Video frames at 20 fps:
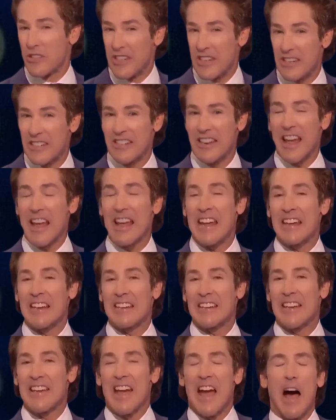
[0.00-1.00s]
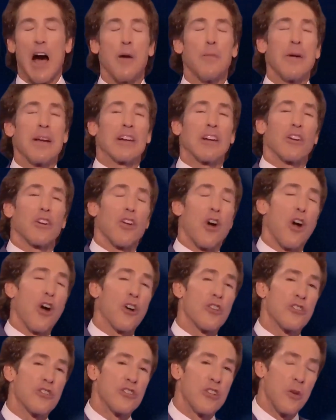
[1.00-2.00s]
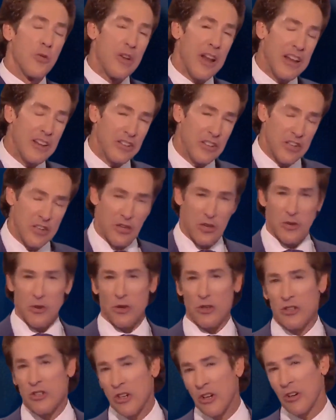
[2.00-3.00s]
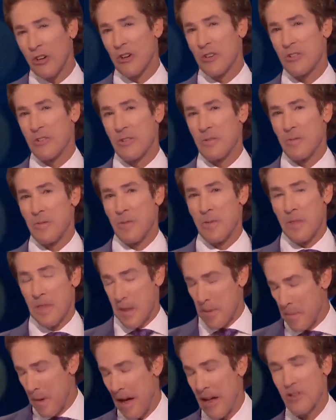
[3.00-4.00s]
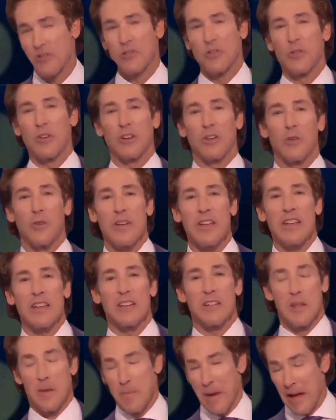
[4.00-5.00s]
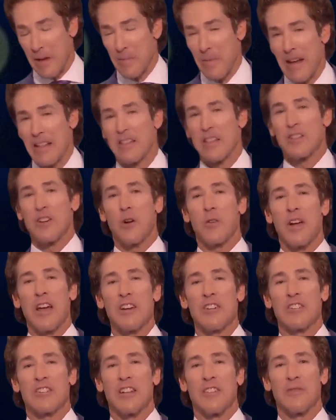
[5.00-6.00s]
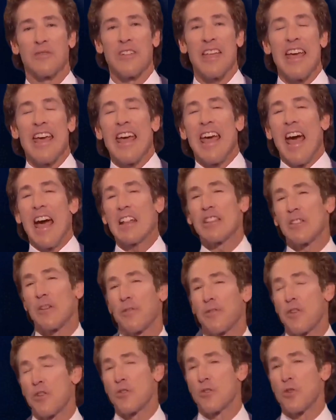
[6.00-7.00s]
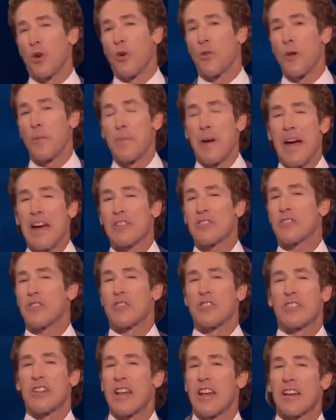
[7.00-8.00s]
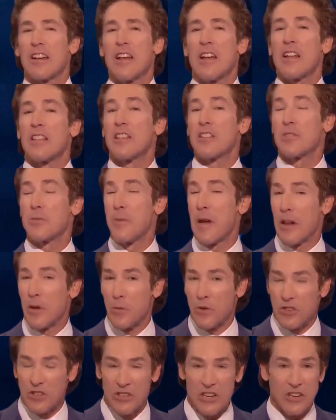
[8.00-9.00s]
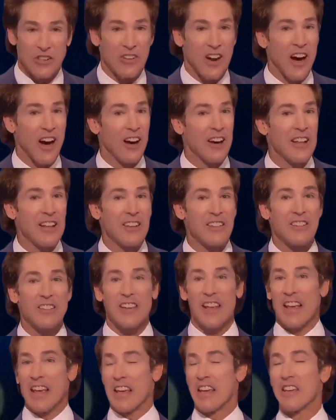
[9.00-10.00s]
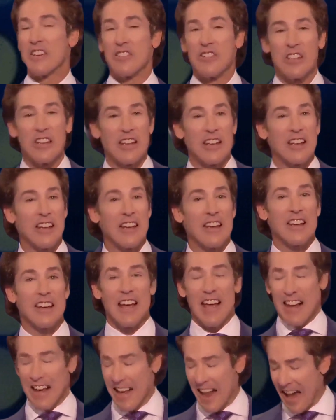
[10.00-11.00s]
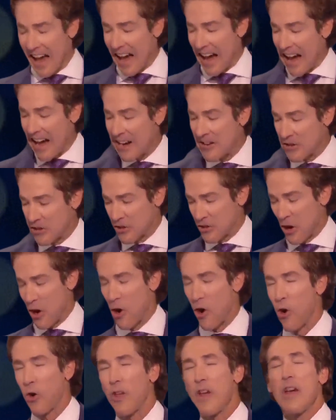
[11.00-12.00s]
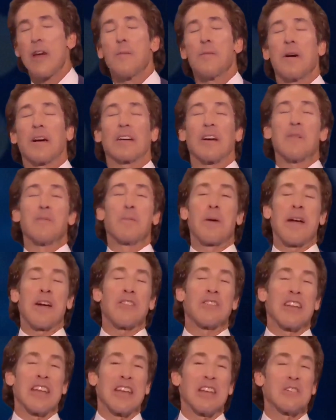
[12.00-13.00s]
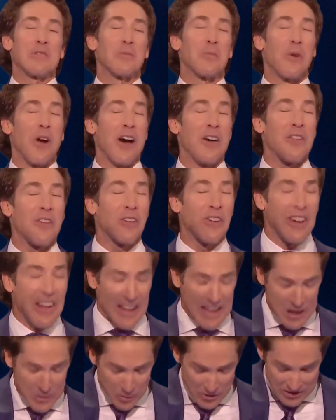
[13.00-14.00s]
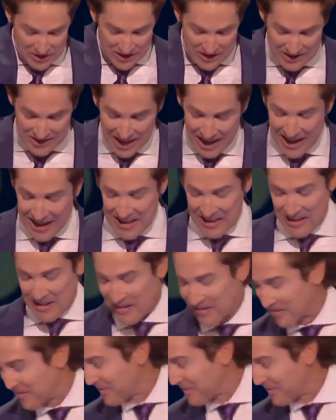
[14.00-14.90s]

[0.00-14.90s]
Not everyone will understand or support your dreams, but that should not deter you from pursuing them. Stay true to yourself and your aspirations. Remember, the opinion that matters most is the one you hold of yourself.